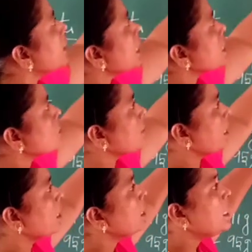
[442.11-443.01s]
Next
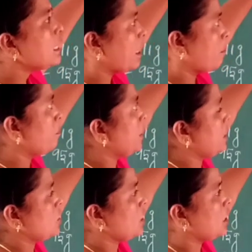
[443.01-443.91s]
one,
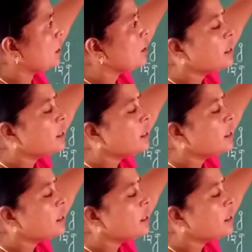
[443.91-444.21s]
temperature.